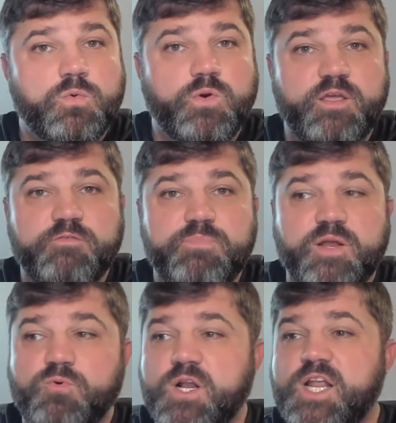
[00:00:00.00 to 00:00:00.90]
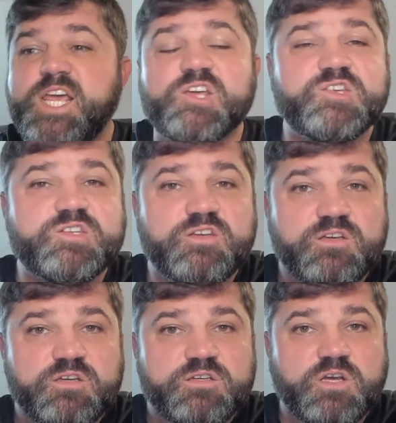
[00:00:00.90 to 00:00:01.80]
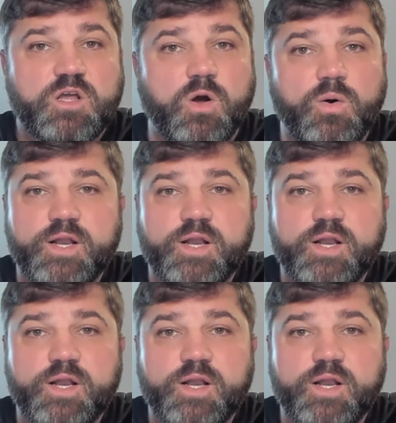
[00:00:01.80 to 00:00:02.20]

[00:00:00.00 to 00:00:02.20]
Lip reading: We have been released to go